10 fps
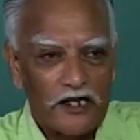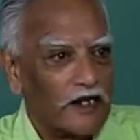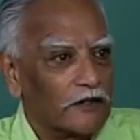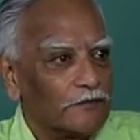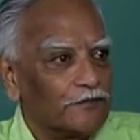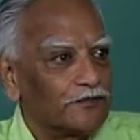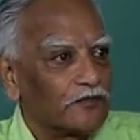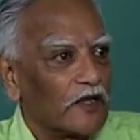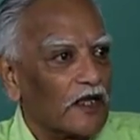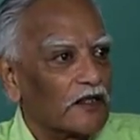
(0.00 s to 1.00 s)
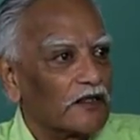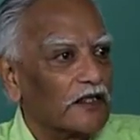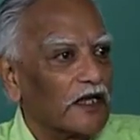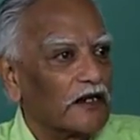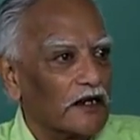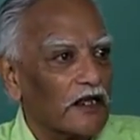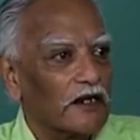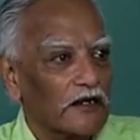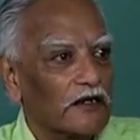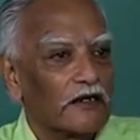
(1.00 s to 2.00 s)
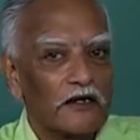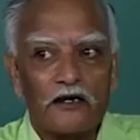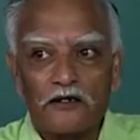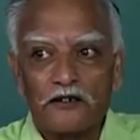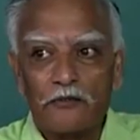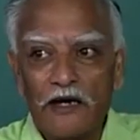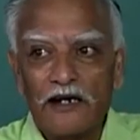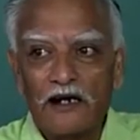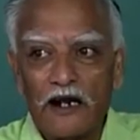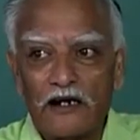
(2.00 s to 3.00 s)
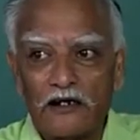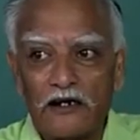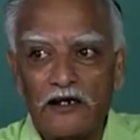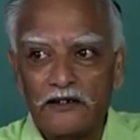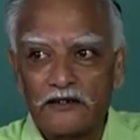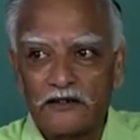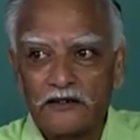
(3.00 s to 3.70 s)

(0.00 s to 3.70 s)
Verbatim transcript: side, then in the mainland Greece,